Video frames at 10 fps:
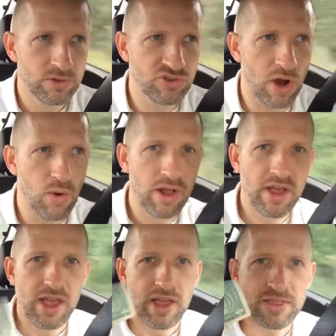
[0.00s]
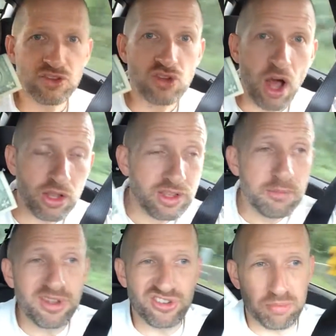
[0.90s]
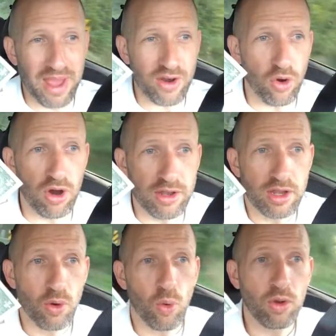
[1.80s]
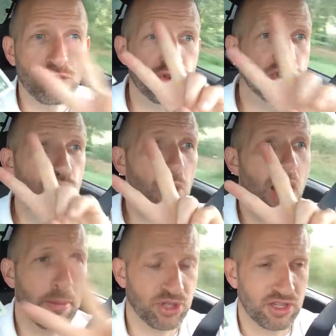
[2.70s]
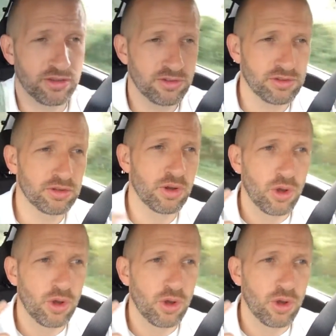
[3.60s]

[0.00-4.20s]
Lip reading: So this dollar can be spent on two options.